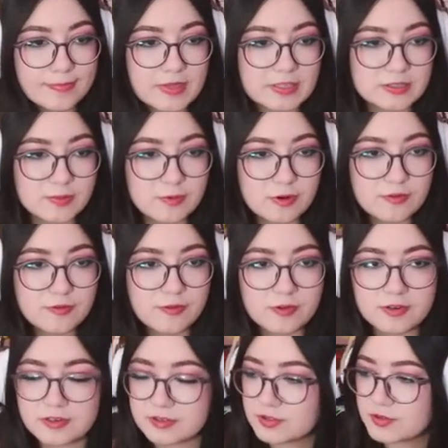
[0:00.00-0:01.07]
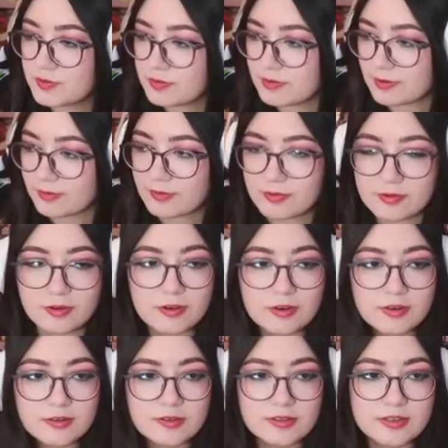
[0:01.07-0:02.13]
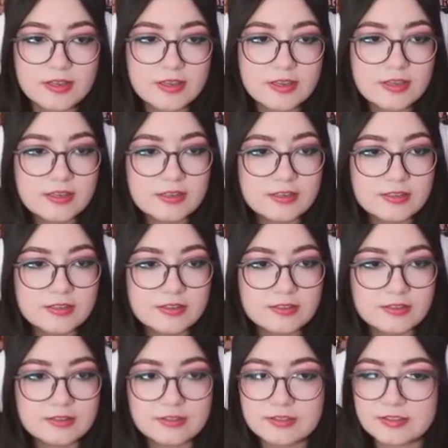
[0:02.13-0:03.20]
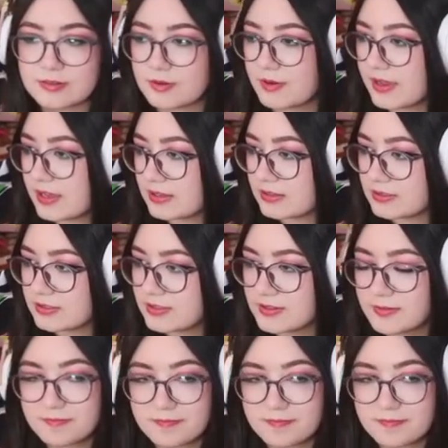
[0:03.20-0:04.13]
That's more fours. Four, four. Zero, eight.